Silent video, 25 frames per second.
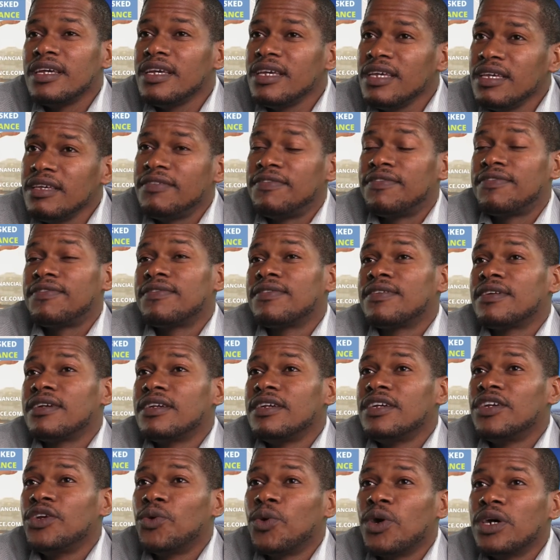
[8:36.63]
If
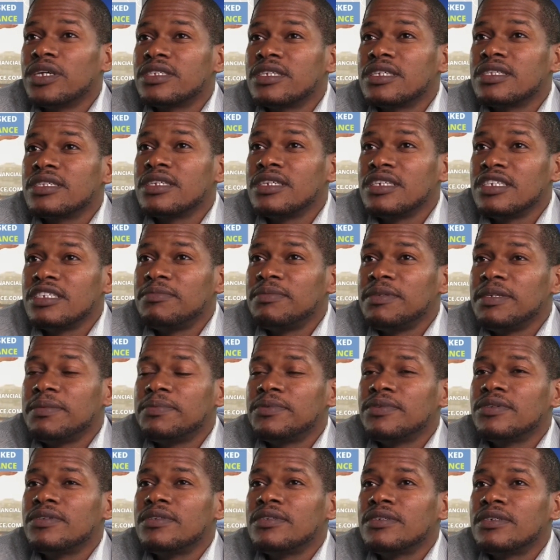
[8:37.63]
it wasn't these
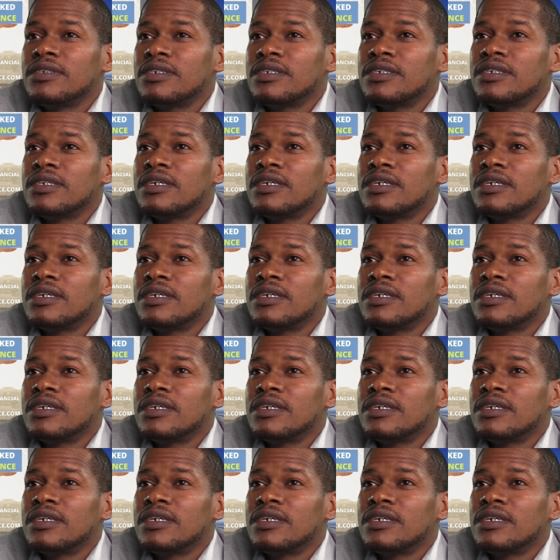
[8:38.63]
people,